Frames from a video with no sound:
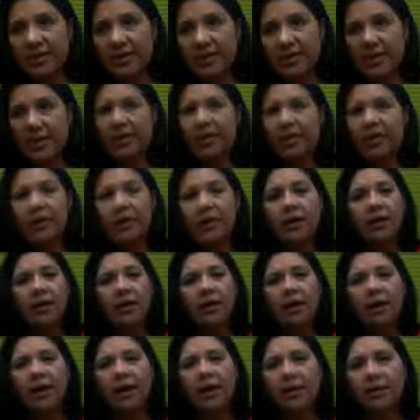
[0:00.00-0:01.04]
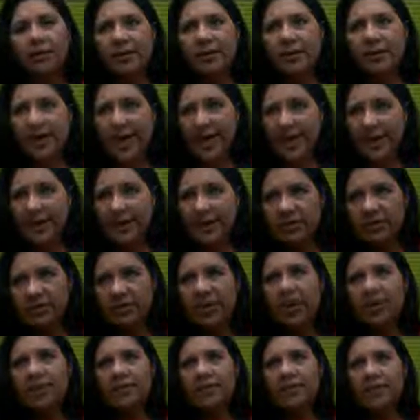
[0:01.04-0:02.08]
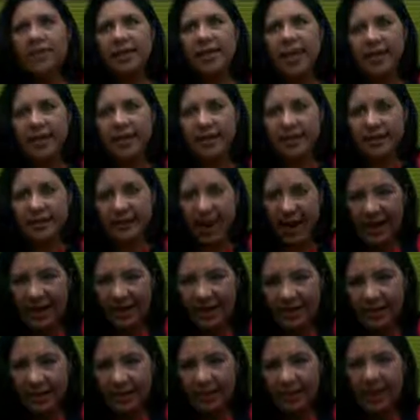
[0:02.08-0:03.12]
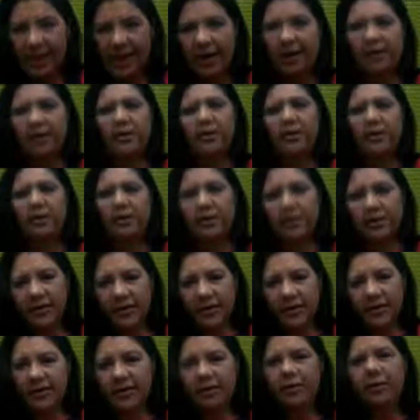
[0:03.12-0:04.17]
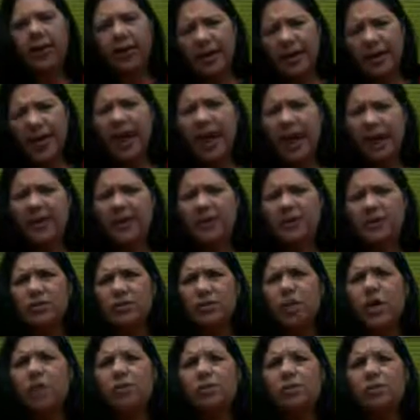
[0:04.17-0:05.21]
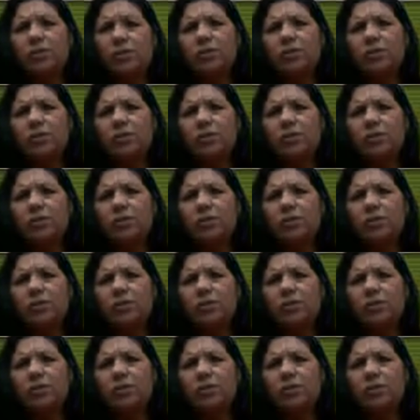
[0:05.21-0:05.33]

this thing. But yes, when she has a tax rebate, other things, yeah, it is not